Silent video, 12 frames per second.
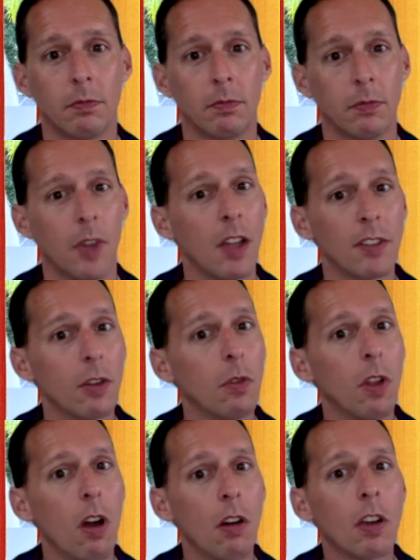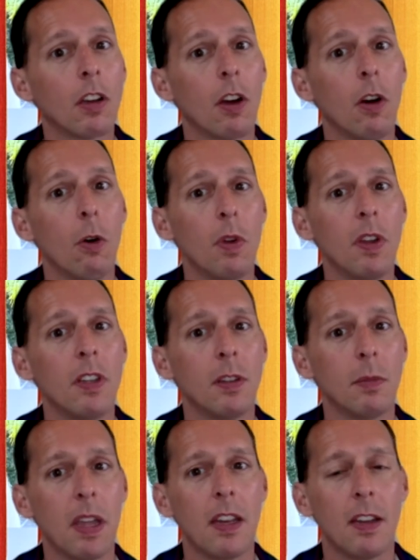Not so long ago, we
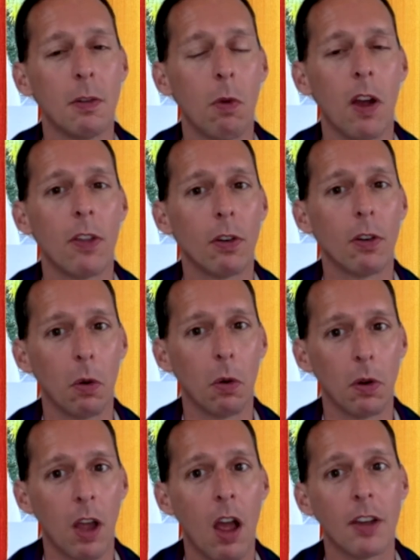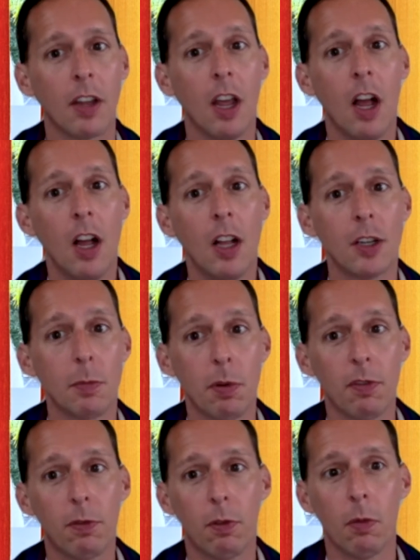debated whether or not to
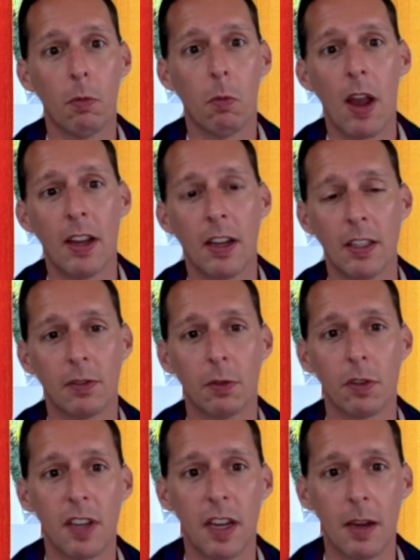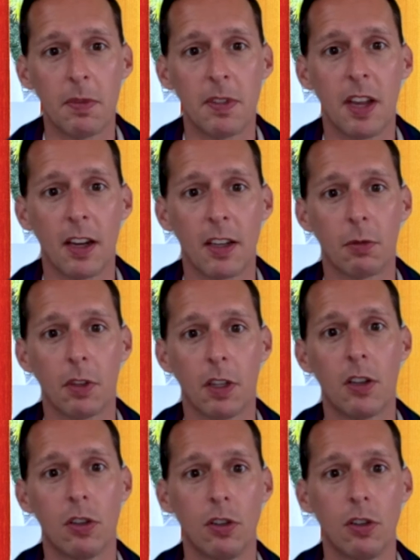perform weddings for same-sex
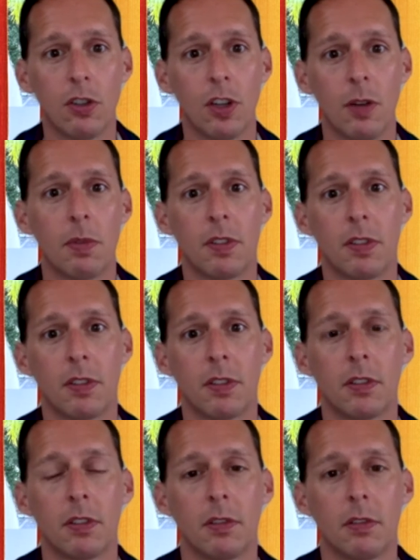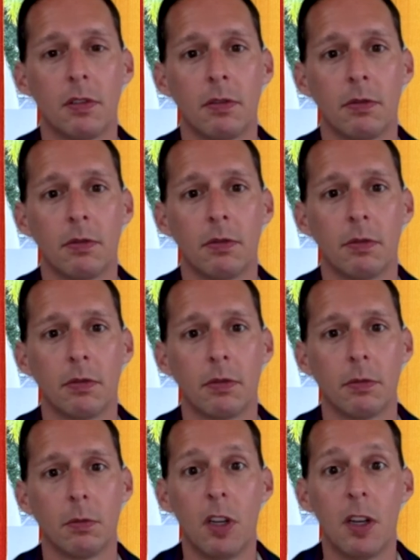relationships.
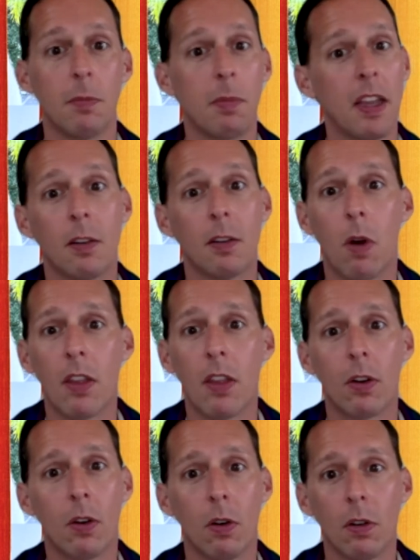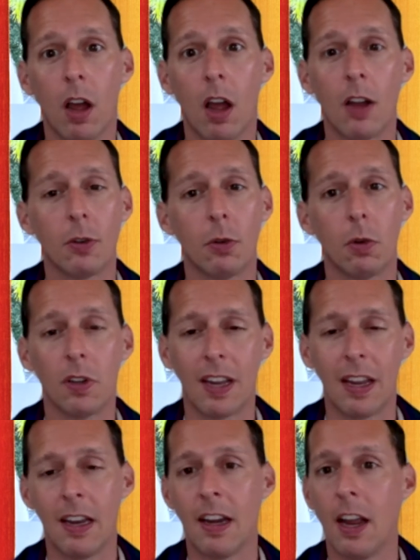We debated whether or not to
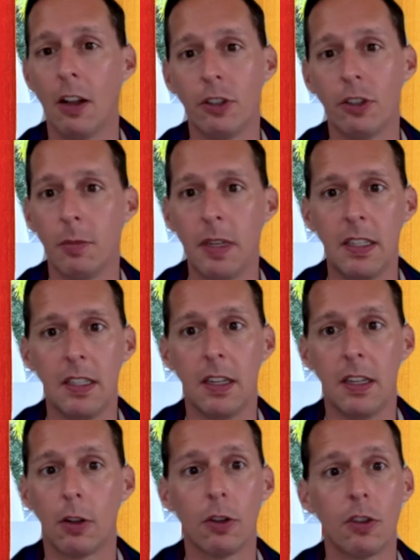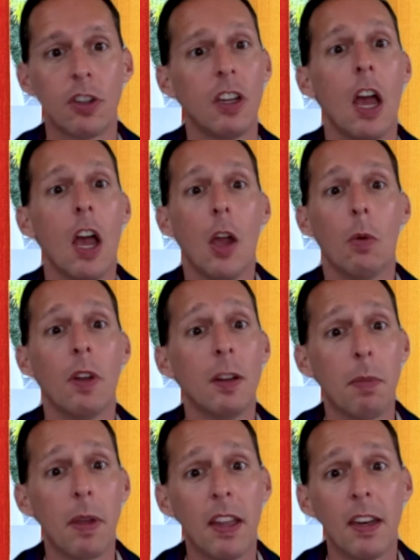ordain LGBT clergy. We
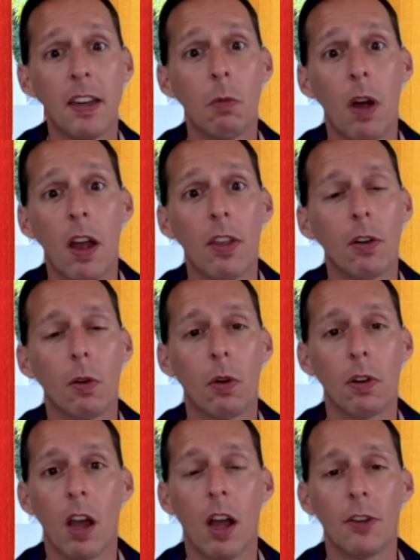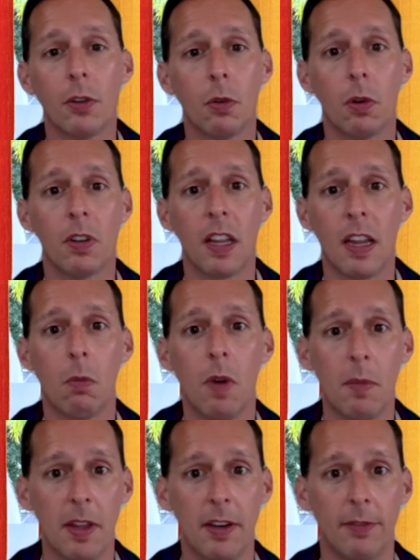debated whether or not to ordain
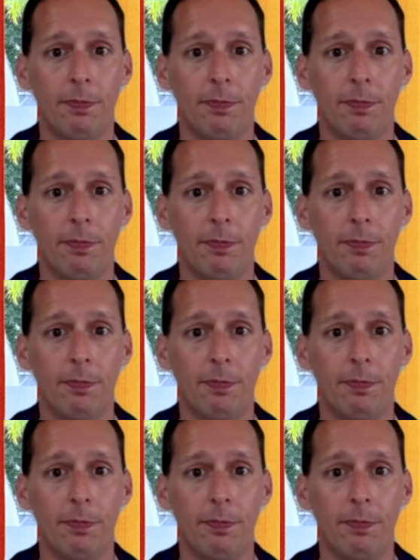women.